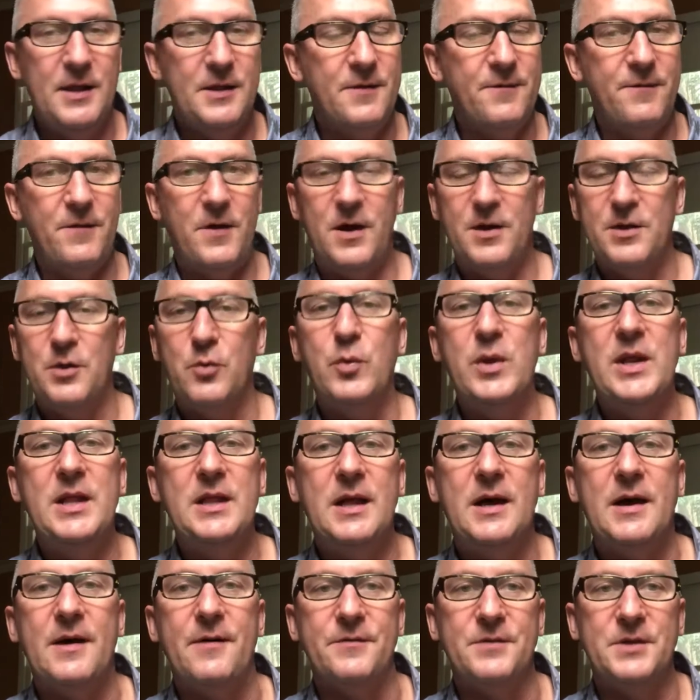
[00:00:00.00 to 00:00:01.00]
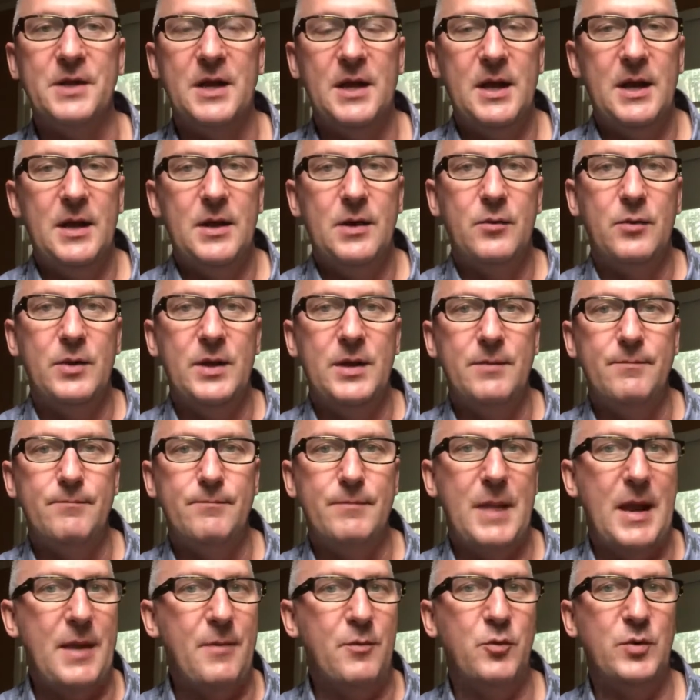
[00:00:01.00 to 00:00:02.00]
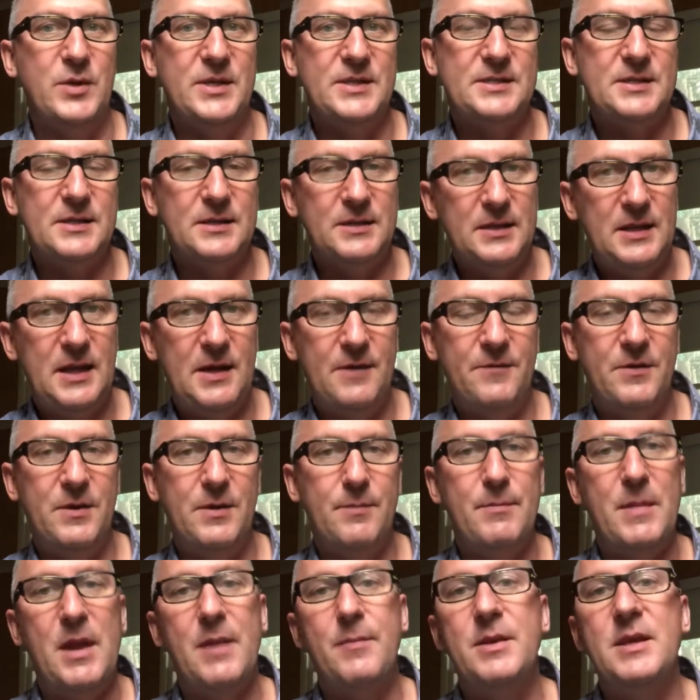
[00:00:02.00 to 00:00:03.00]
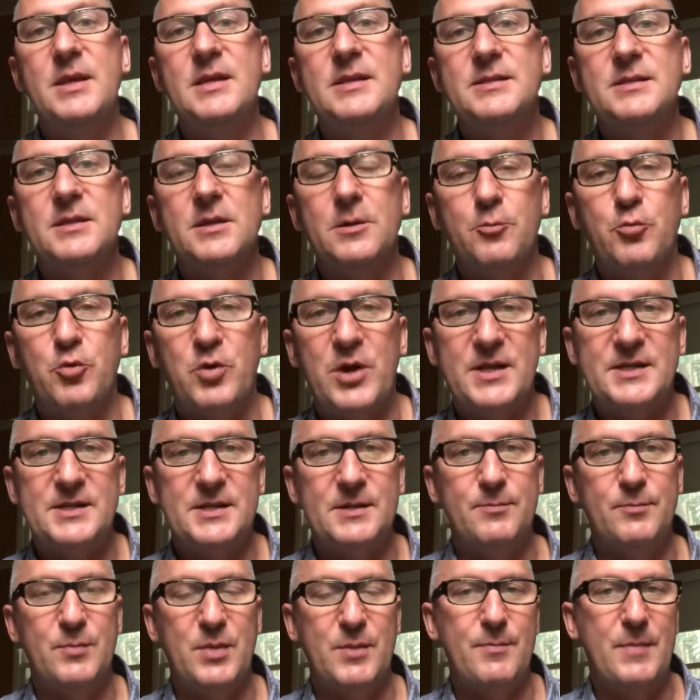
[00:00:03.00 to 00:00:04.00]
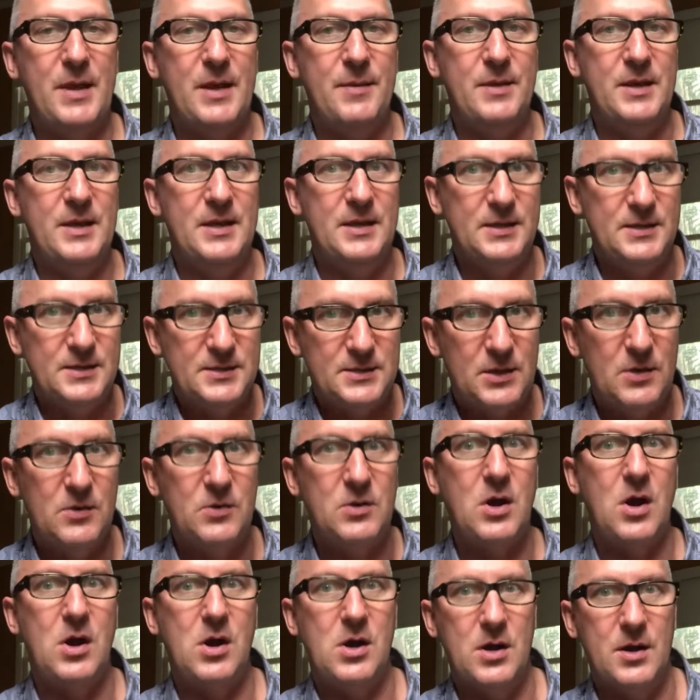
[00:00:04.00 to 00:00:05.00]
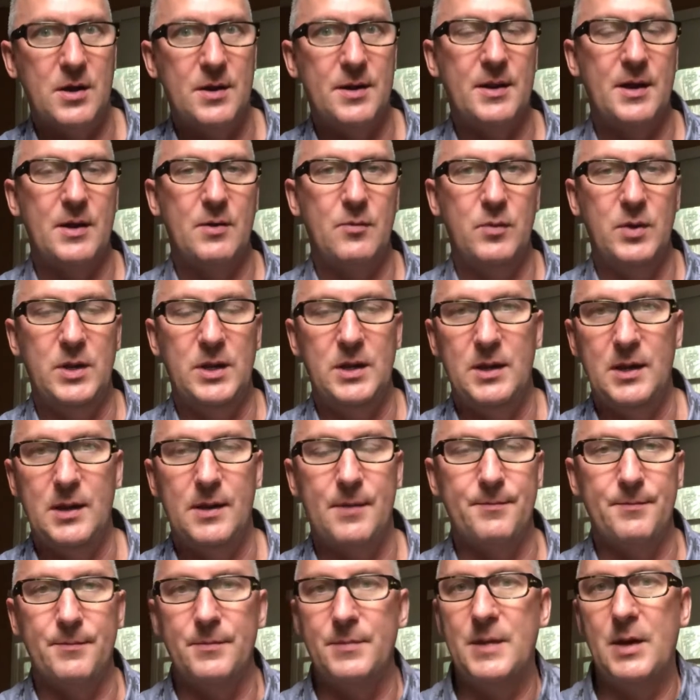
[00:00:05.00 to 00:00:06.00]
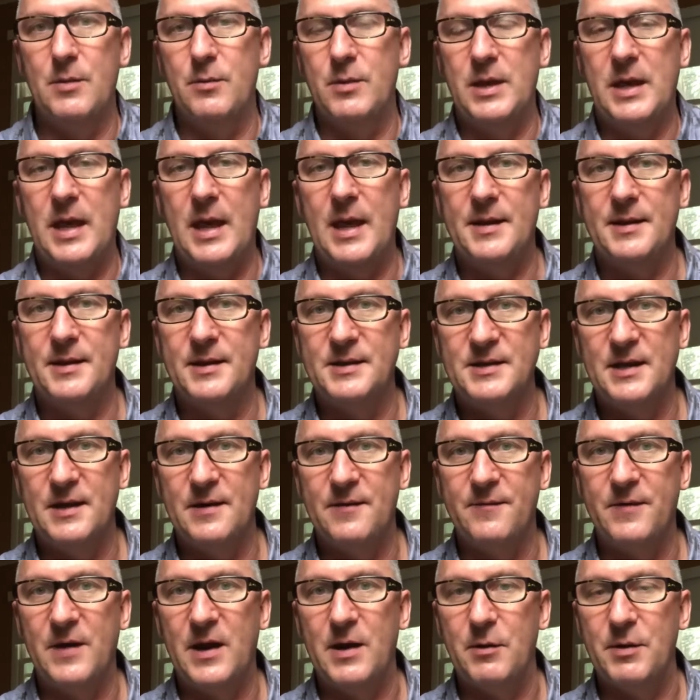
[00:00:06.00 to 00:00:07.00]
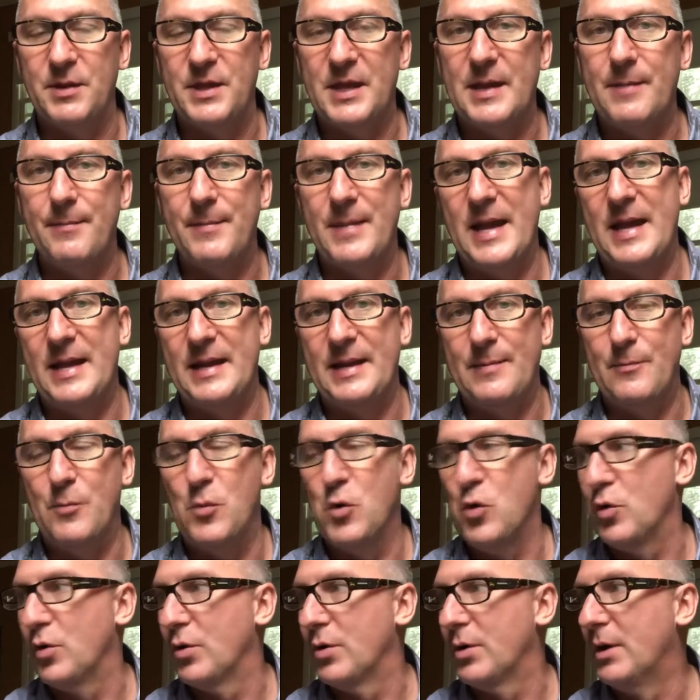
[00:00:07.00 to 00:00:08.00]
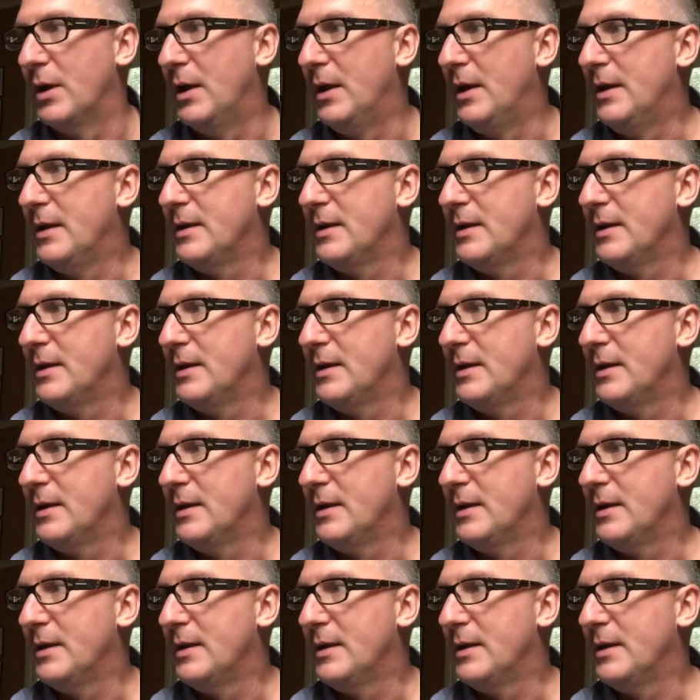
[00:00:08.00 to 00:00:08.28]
The father we loved. Maybe we still love him. Maybe he's still present, but maybe he's so gone that we can't identify with him anymore.